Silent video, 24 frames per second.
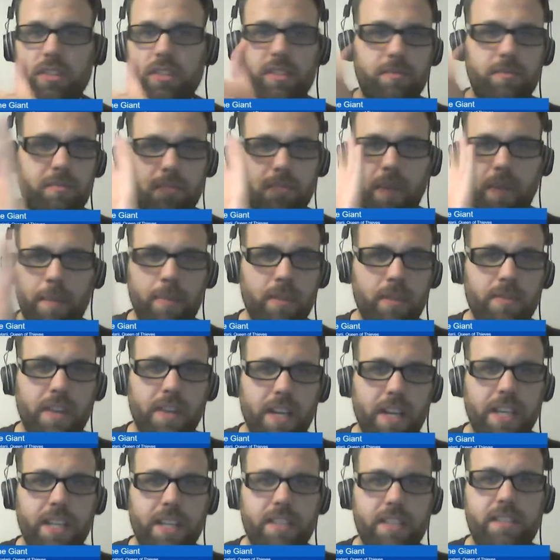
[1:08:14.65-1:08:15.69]
People are
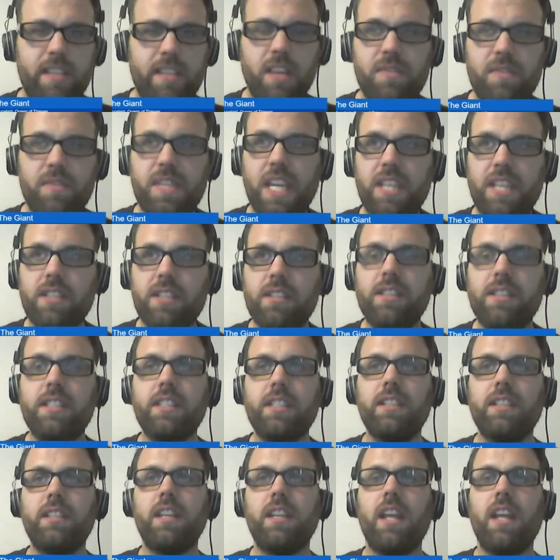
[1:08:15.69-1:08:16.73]
very self-centered.
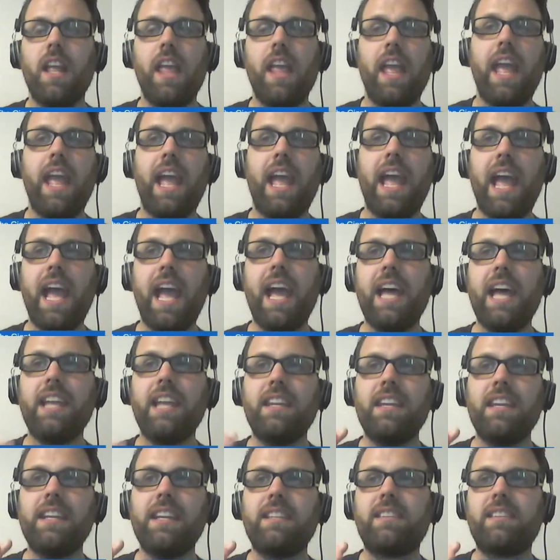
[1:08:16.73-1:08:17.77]
And
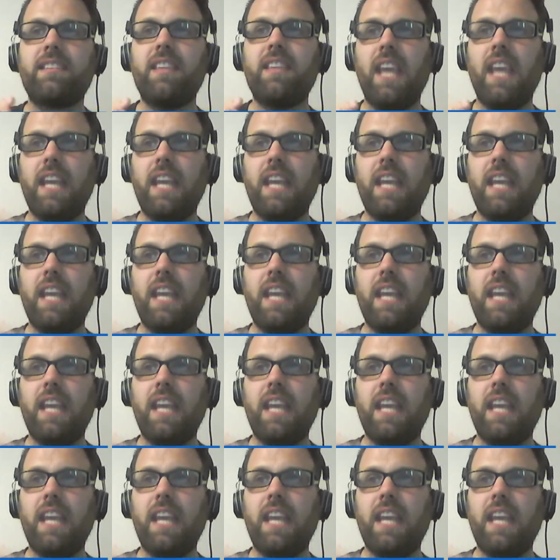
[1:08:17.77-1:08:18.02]
it's